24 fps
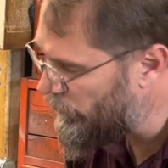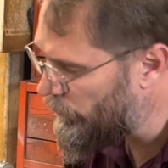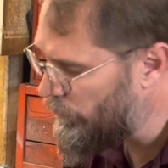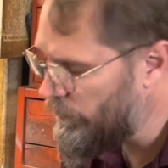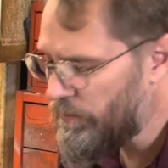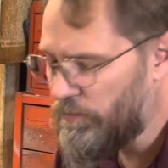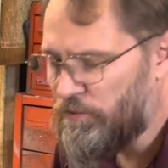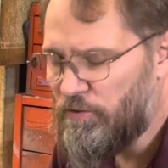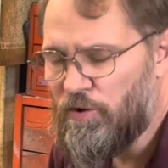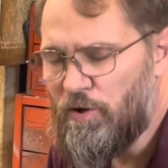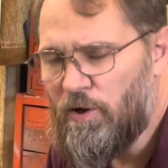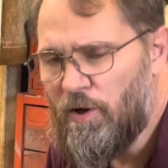with
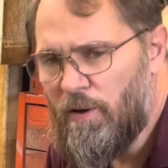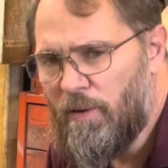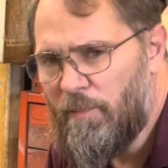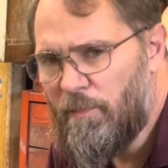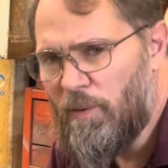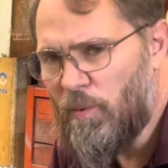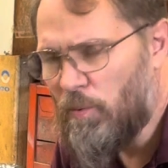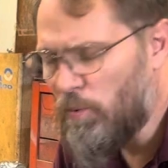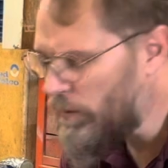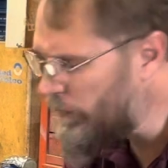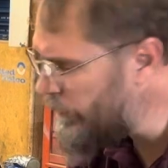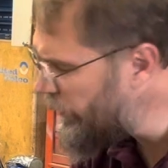it too.
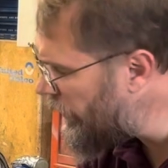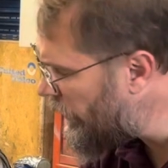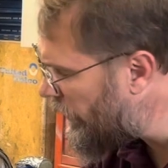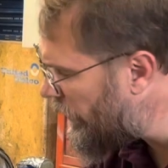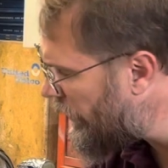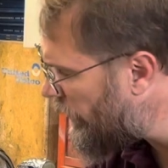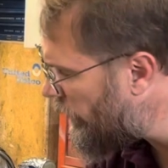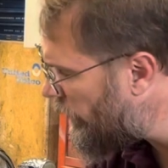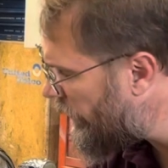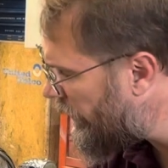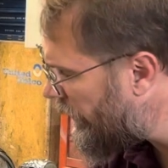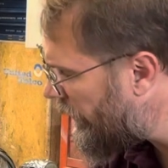But we're
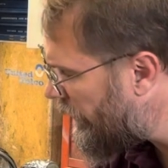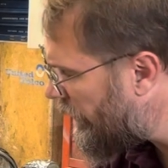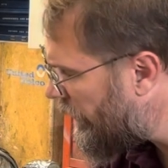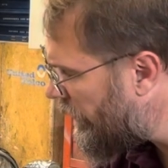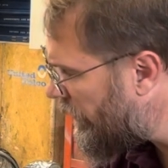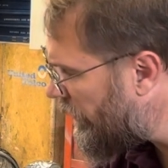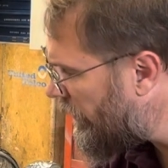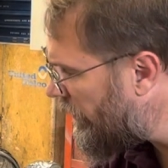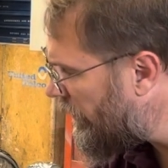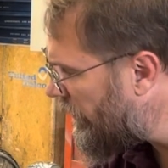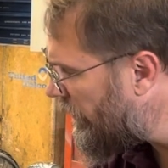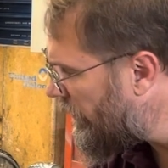dealing with it
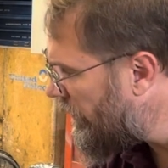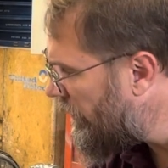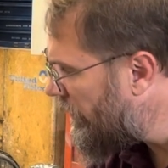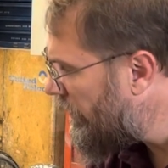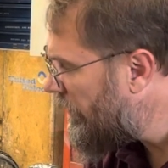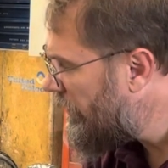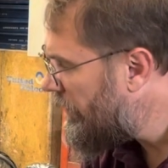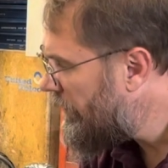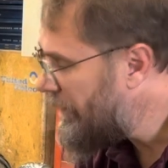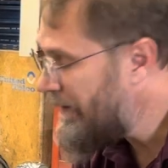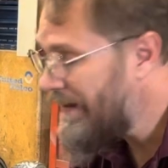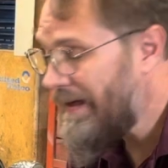
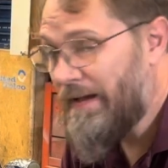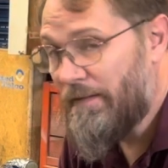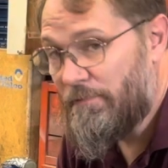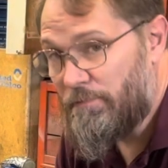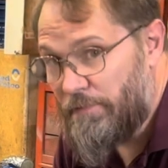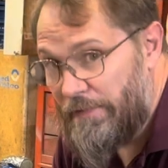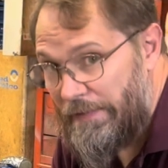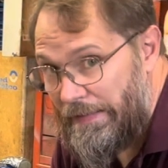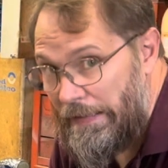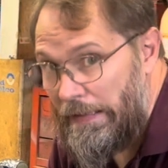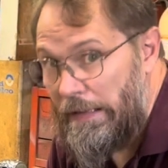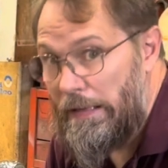
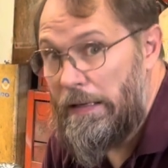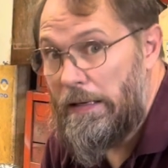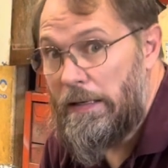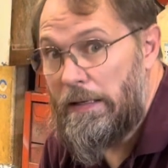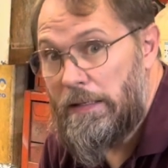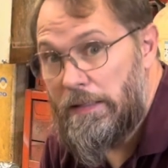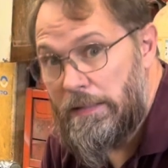every day,